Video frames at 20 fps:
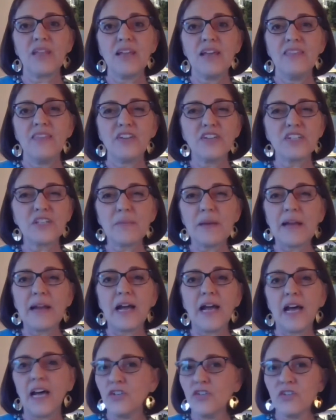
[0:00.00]
there's about
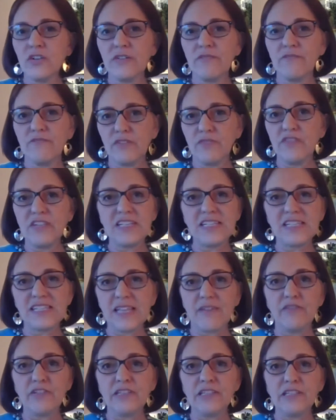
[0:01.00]

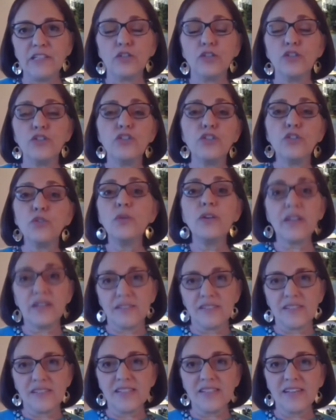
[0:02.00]
157 little
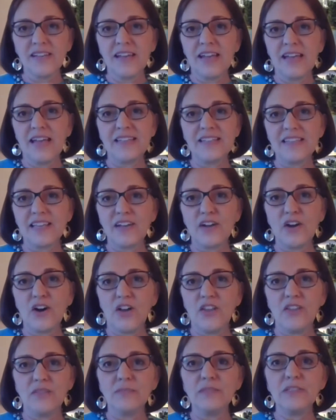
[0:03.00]
dukas, as they
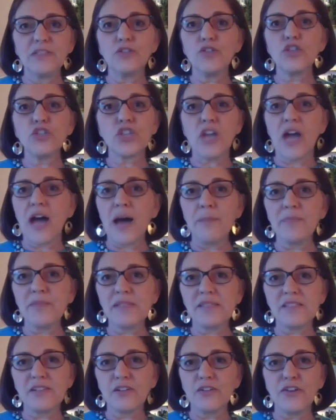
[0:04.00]
call them, little shops
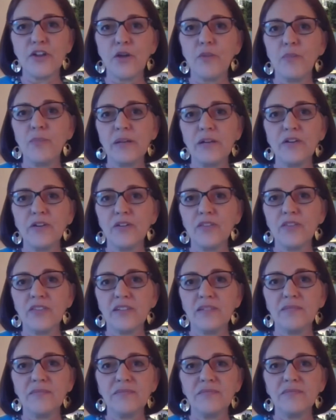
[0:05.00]
that are no bigger
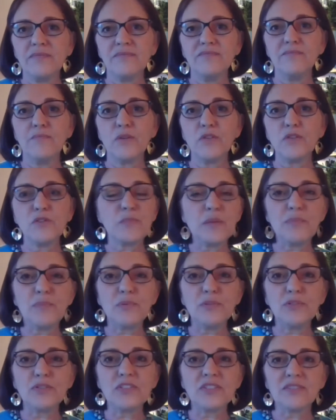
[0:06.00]
than most
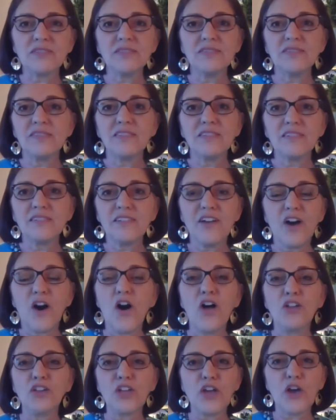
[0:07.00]
people's
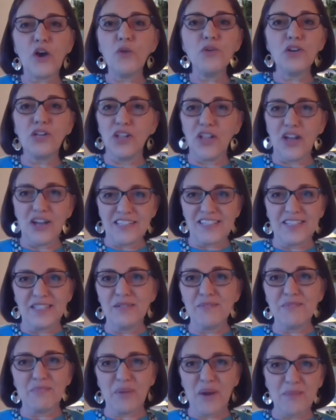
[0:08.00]
hall coat
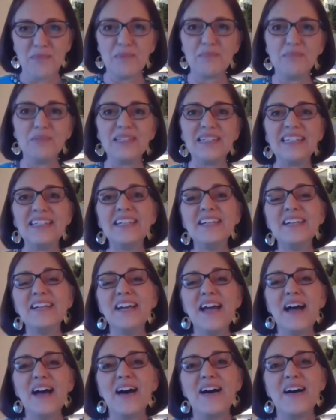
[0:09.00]
closet, probably.
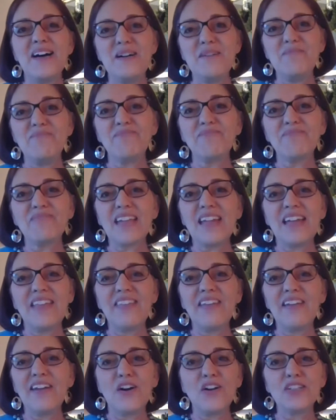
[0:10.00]
And
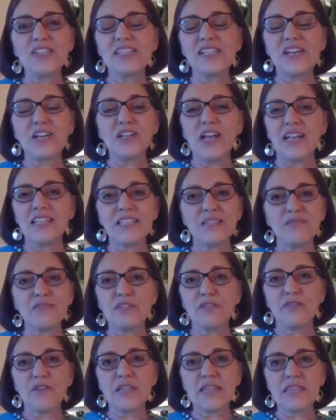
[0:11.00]
they all sell lots of
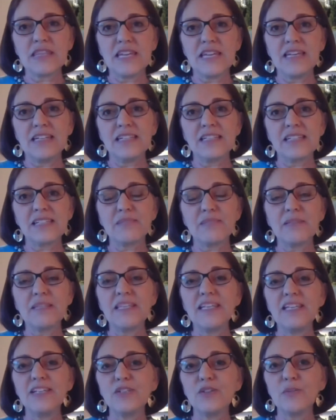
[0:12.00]
different things. But
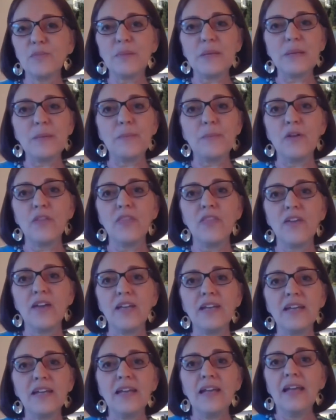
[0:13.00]
these are people
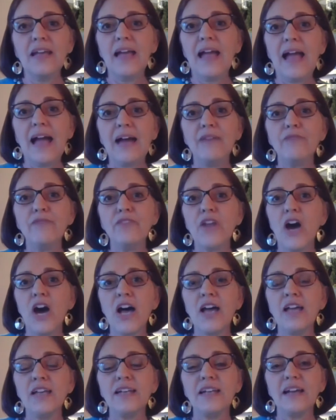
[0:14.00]
that have
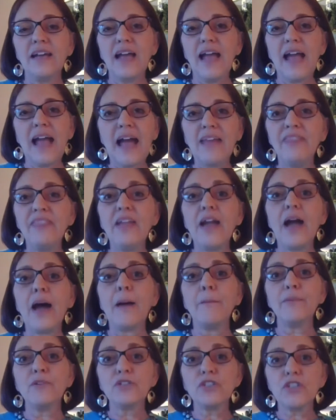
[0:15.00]
not had the
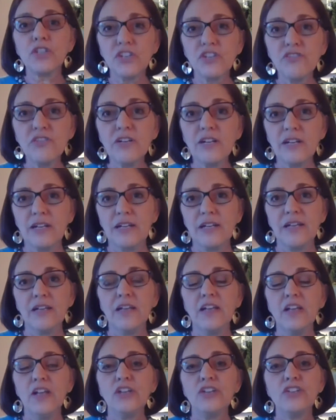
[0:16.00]
opportunity
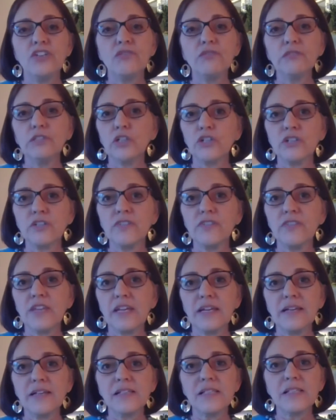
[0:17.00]
to learn
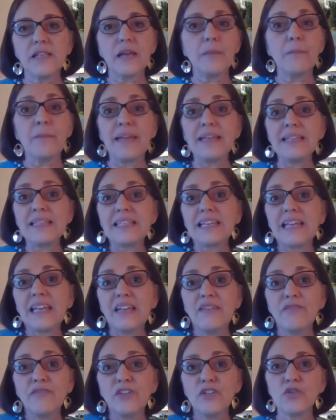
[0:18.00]
things like basic
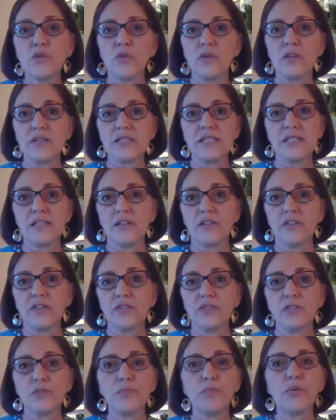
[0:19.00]
inventory
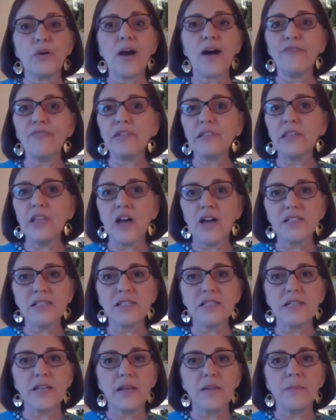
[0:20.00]
skills, profit loss
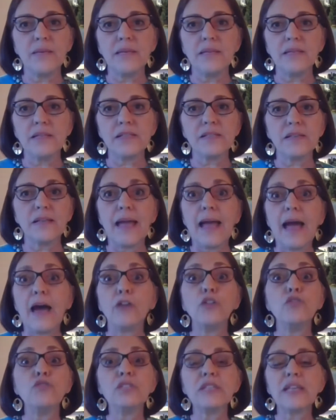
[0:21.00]
statements, how to
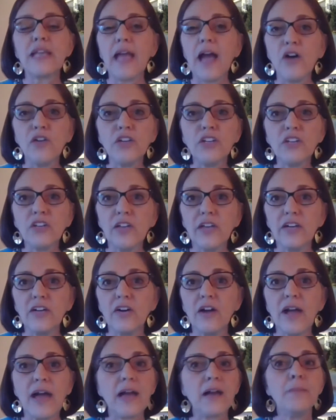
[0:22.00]
use a calculator,
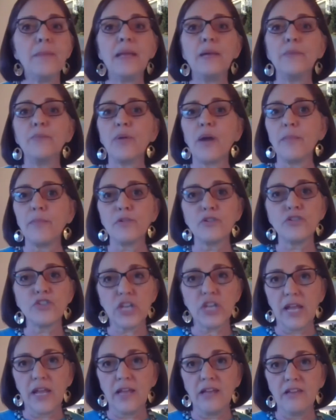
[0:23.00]
how to make proper
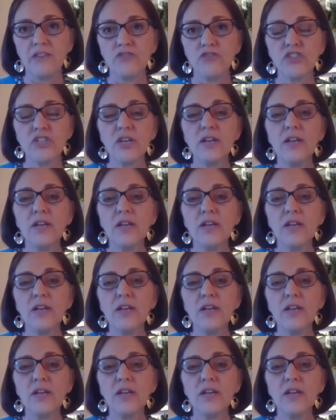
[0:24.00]
change,